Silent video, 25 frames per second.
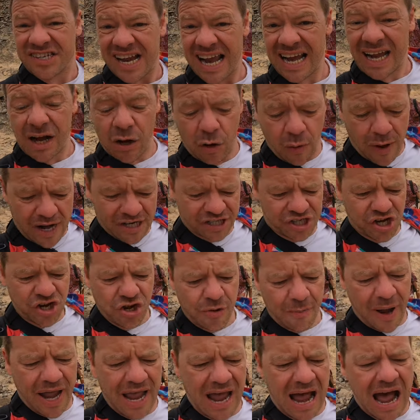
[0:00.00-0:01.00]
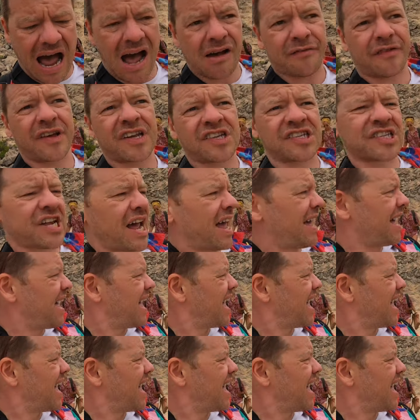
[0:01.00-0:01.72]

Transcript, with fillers: second question you might have is,